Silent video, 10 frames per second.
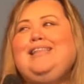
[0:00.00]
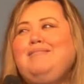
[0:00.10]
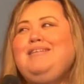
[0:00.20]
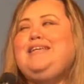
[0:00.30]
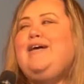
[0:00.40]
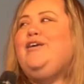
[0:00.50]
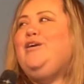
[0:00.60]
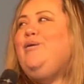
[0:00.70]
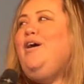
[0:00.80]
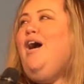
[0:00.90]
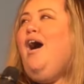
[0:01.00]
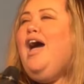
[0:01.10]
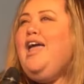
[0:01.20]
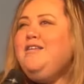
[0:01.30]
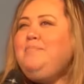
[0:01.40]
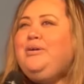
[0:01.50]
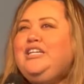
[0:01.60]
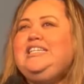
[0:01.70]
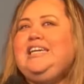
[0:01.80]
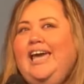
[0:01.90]
Let me tell you, an
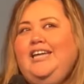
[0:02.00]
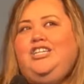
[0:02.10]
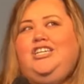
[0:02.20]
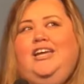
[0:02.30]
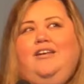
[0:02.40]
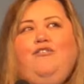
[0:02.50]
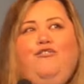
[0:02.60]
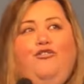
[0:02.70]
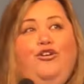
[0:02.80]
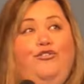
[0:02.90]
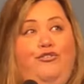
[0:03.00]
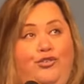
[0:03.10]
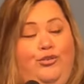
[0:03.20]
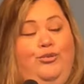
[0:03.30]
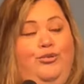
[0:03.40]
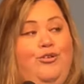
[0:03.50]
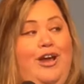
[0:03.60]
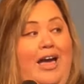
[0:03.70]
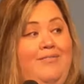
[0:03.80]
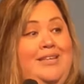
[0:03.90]
appreciation for food or
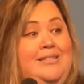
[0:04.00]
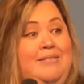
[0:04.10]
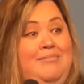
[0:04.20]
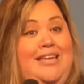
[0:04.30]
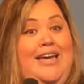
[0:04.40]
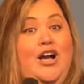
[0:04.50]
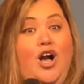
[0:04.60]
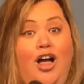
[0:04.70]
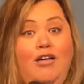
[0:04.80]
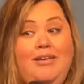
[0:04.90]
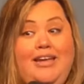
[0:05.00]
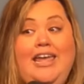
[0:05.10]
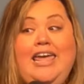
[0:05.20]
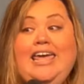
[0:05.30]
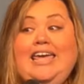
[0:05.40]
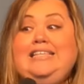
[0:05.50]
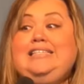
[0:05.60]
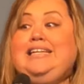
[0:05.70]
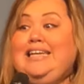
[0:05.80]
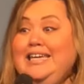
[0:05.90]
having something in common is
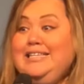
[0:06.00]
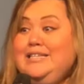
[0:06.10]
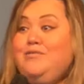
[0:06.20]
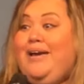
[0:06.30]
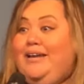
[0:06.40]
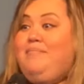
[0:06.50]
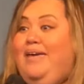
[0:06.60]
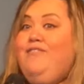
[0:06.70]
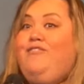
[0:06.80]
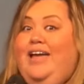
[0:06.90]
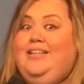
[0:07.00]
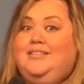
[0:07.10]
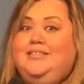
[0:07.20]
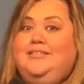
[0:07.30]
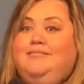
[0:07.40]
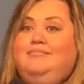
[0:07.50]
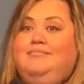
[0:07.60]
an easy way to make friends.